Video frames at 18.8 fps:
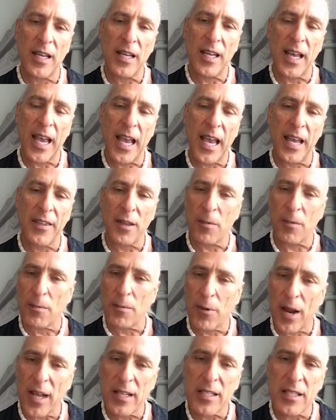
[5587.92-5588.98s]
their
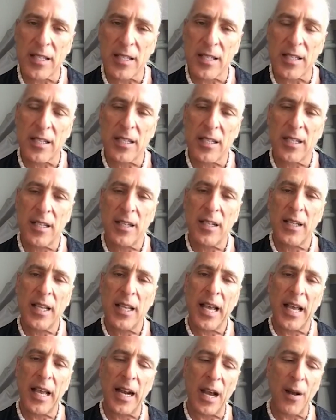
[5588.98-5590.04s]
breasts,
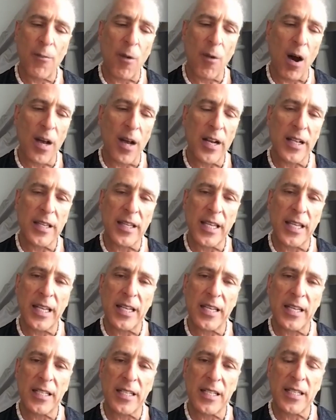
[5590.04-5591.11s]
and I wanted
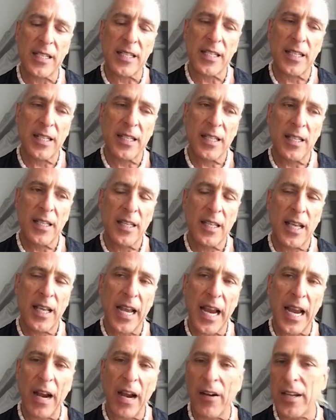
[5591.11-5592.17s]
these
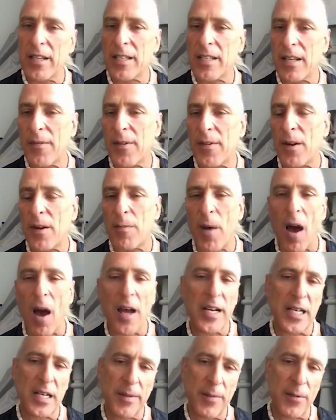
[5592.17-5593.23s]
areas of their
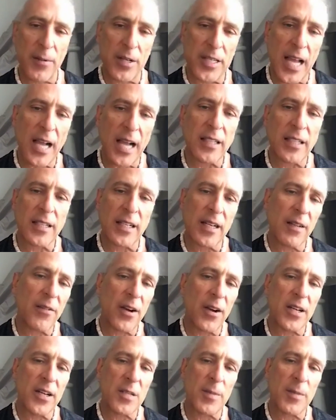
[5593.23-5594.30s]
body to be protected in a
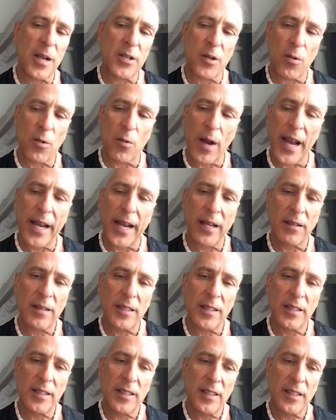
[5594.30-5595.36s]
very special way.
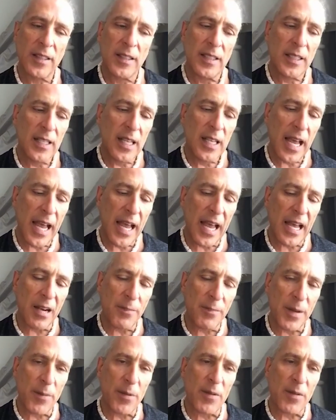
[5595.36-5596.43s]
And
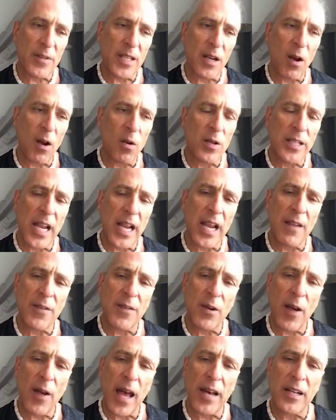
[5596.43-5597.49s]
people have said, "Oh, Dave,
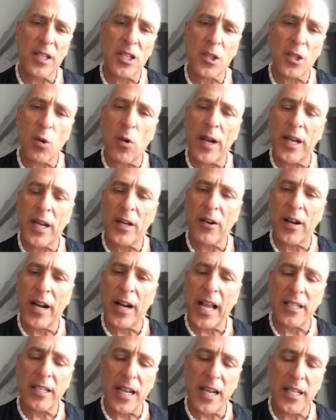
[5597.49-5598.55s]
you added soy and you're an
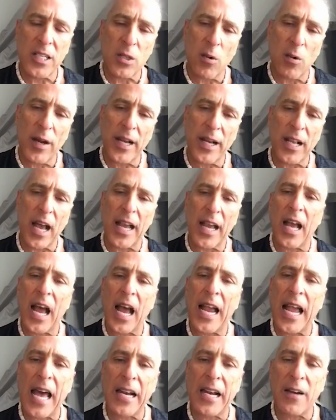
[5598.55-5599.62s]
anti-soy guy."
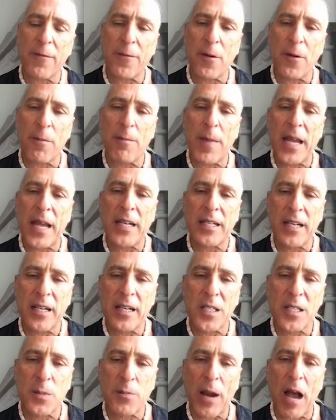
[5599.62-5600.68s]
I added fermented
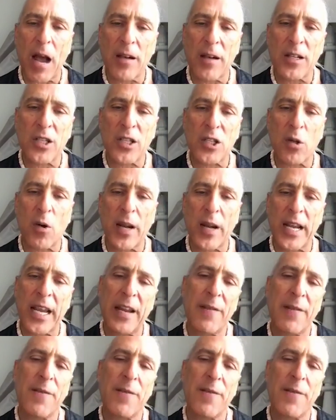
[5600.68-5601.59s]
sprouted soy in